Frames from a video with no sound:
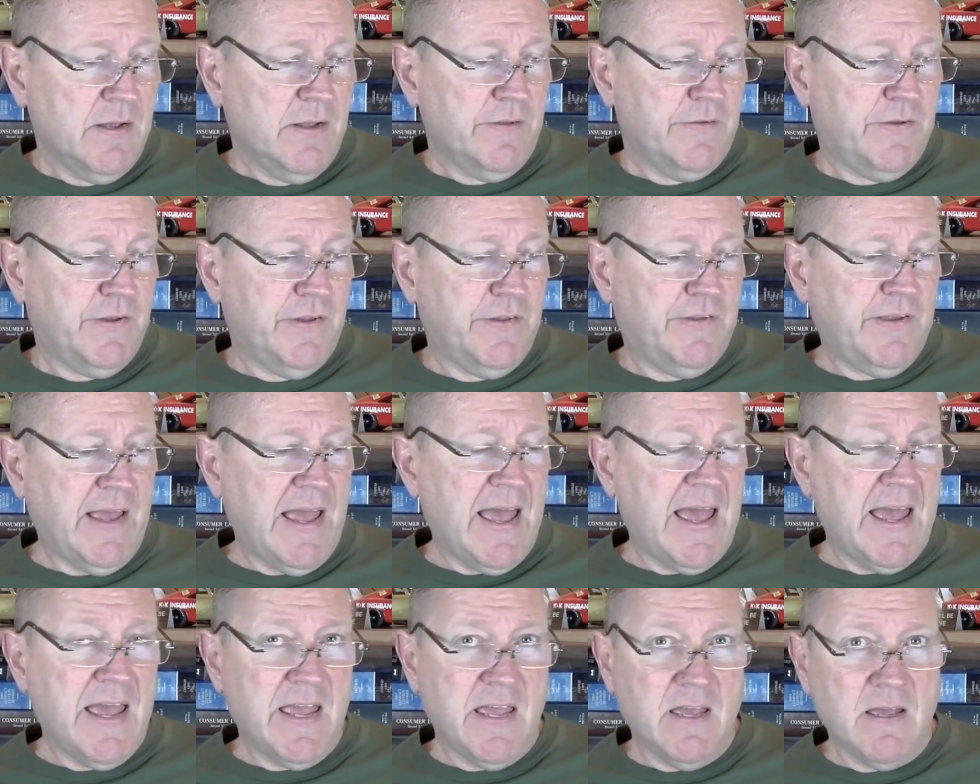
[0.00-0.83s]

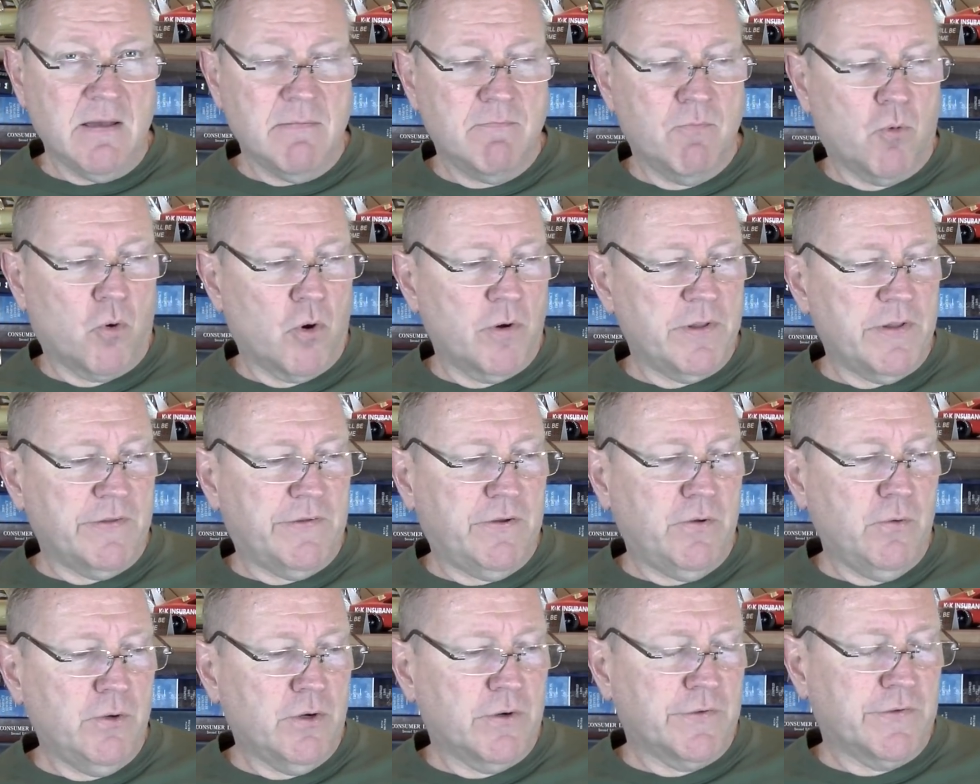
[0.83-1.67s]
Today, more than
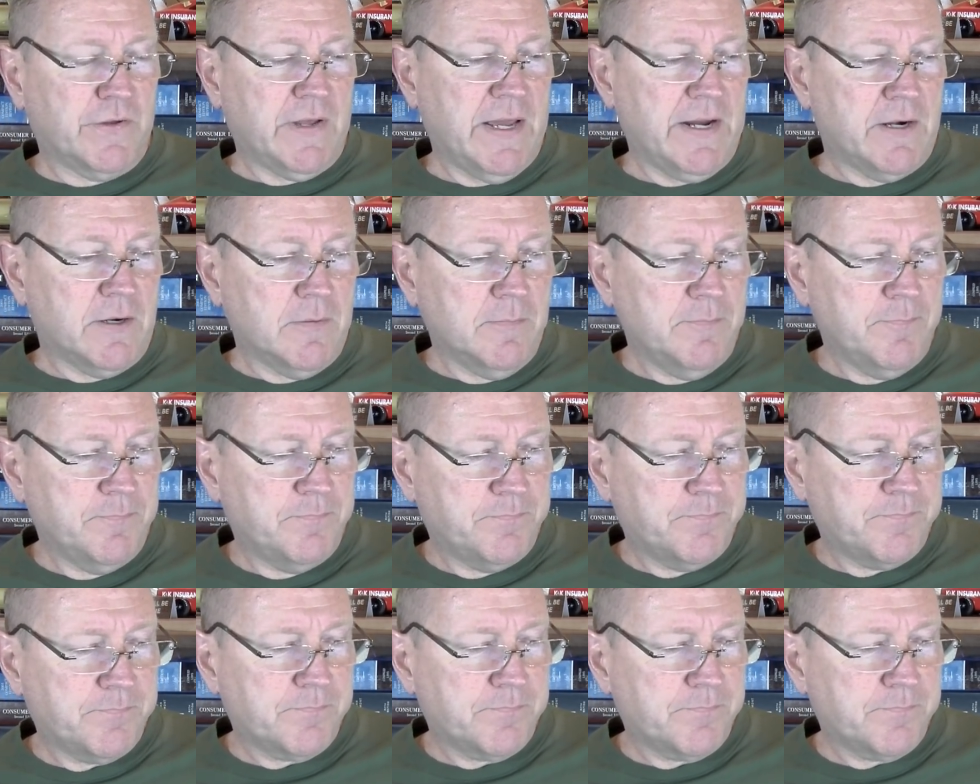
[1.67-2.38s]
2 years later,